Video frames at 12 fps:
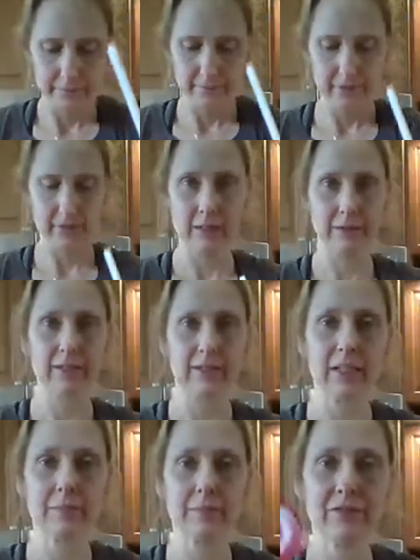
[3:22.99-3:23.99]
So then I'm going to
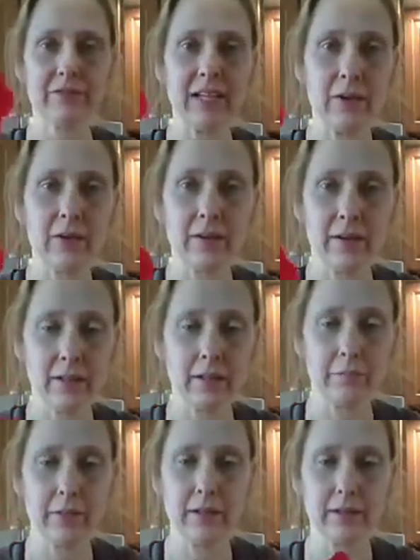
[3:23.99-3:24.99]
take my flower that I
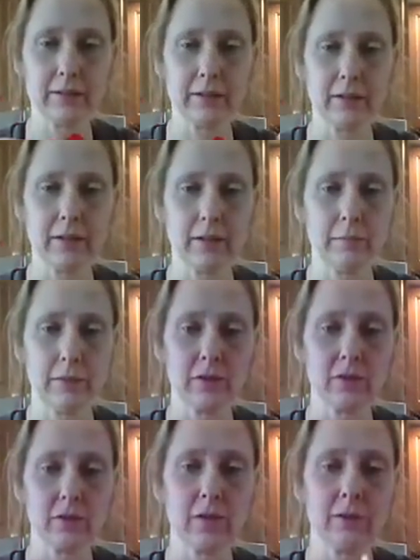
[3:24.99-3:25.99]
made and stick it on my
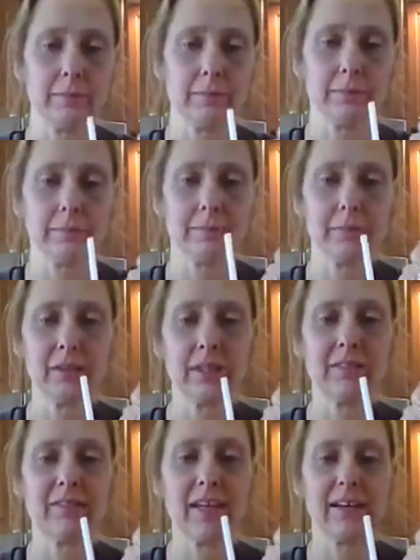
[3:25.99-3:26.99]
straw. You can
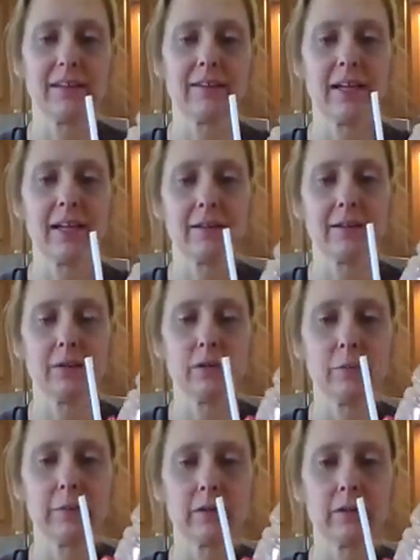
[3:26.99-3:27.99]
give that a little
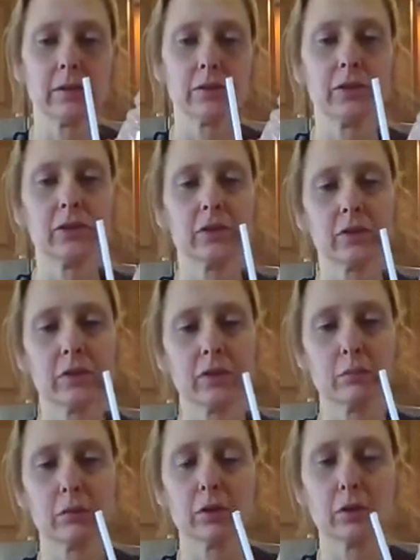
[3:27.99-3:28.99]
bit of glue too so it
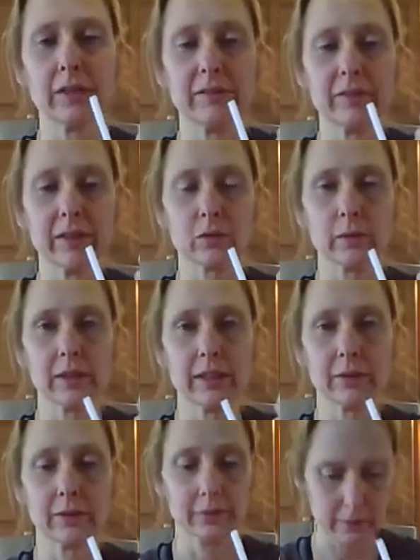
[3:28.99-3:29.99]
doesn't blow away if it gets windy
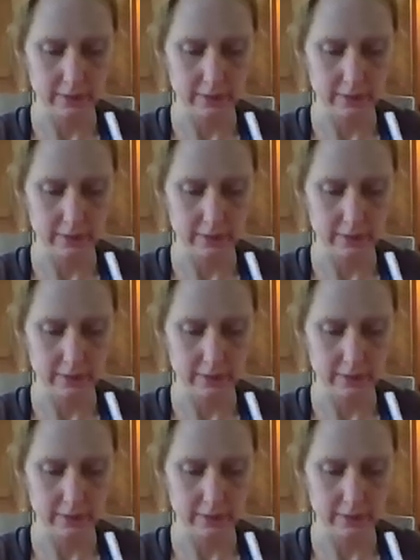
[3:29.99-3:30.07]
out.